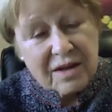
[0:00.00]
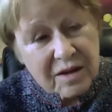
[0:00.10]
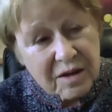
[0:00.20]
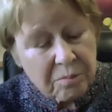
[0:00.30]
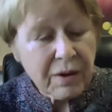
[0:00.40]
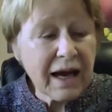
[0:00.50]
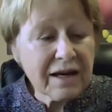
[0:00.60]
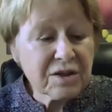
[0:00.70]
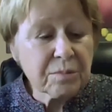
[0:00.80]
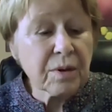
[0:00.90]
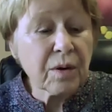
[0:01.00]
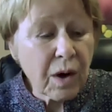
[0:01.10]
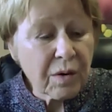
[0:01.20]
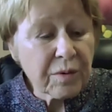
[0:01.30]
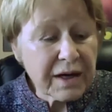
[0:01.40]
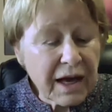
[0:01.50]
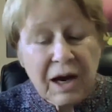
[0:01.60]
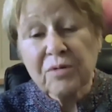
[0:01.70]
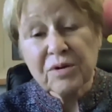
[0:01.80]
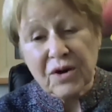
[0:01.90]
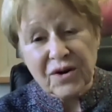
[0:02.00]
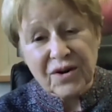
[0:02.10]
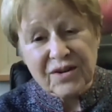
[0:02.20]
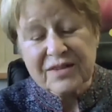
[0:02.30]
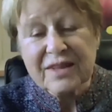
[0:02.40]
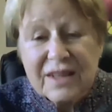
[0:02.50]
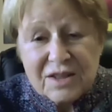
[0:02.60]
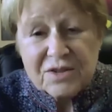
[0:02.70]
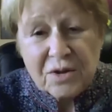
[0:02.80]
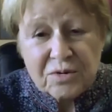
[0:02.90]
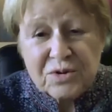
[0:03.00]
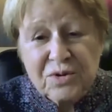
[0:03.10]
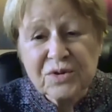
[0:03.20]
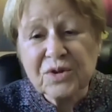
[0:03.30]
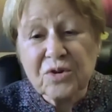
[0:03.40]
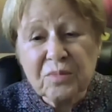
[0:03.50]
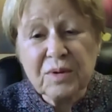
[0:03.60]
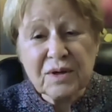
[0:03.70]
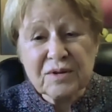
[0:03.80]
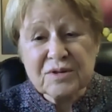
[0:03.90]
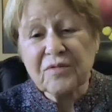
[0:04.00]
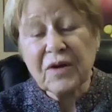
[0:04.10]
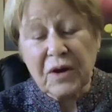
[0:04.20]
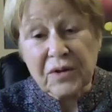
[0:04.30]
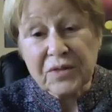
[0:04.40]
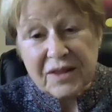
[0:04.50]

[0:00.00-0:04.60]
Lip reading: impacted by what we now call social determinants of health.